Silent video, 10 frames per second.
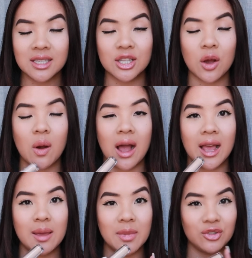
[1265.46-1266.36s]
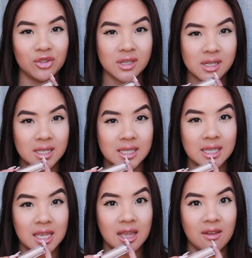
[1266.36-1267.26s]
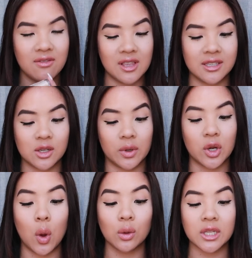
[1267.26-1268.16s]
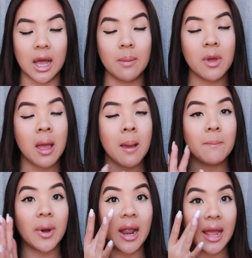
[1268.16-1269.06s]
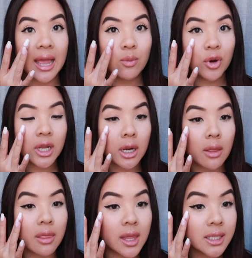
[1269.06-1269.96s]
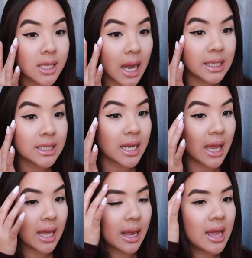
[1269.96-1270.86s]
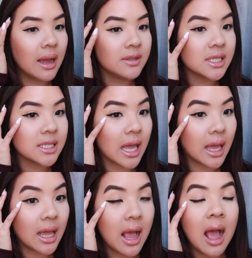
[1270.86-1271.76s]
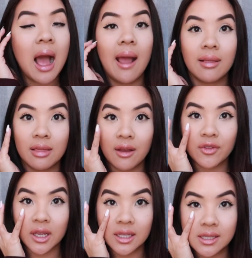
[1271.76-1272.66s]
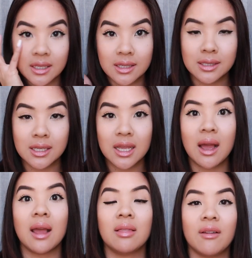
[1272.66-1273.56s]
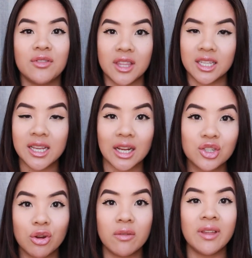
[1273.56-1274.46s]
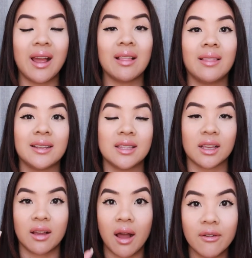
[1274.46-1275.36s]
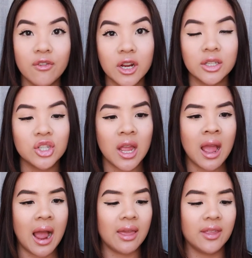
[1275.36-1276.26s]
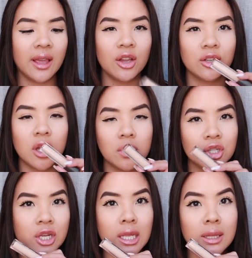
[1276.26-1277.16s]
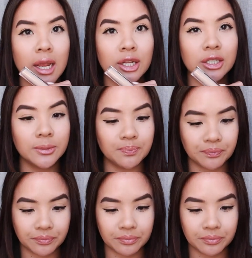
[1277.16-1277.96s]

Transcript: so I'm interested to see if this is going to hold up, but I am wearing it on this eye today, and I have to say, I love the consistency, I love the texture of it, I liked the coverage. I think I could go a shade lighter,